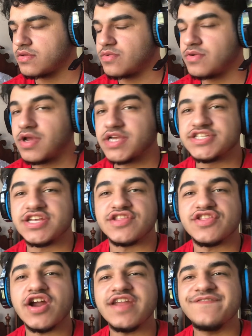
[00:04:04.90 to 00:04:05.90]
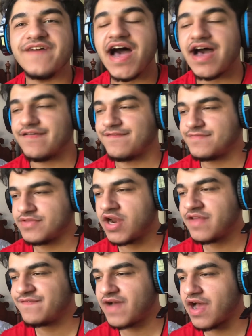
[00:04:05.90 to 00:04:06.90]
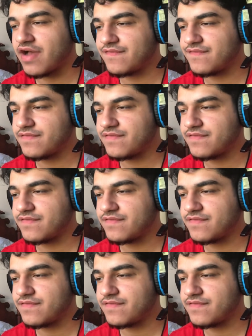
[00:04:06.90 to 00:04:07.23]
That's a 35. 35.